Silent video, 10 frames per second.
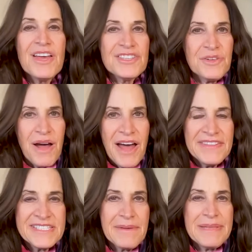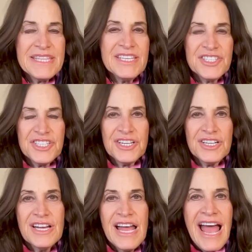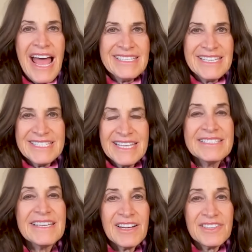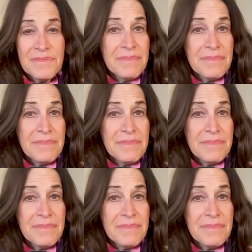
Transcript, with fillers: So on the summit this year, as I said, Dr.